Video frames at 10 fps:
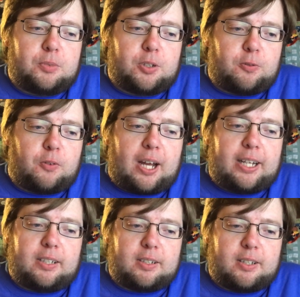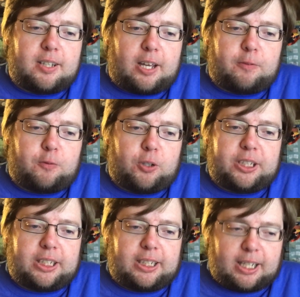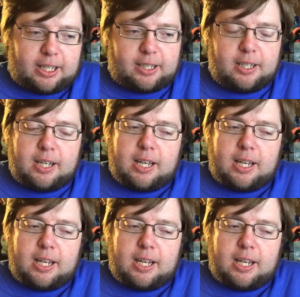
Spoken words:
to find that footing again.